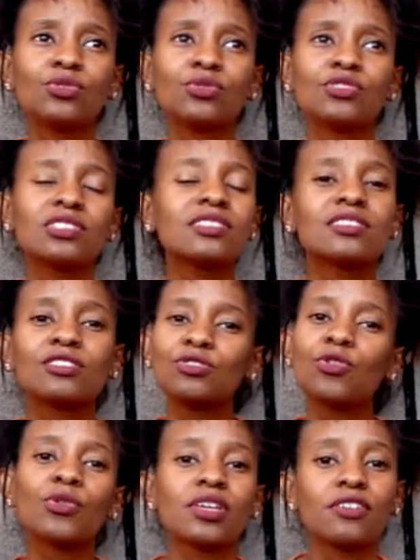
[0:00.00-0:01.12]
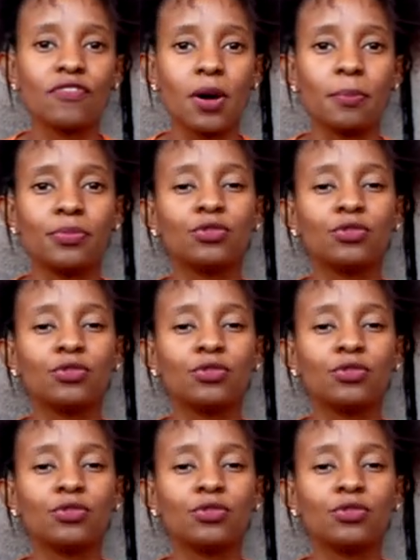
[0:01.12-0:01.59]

just don't give up.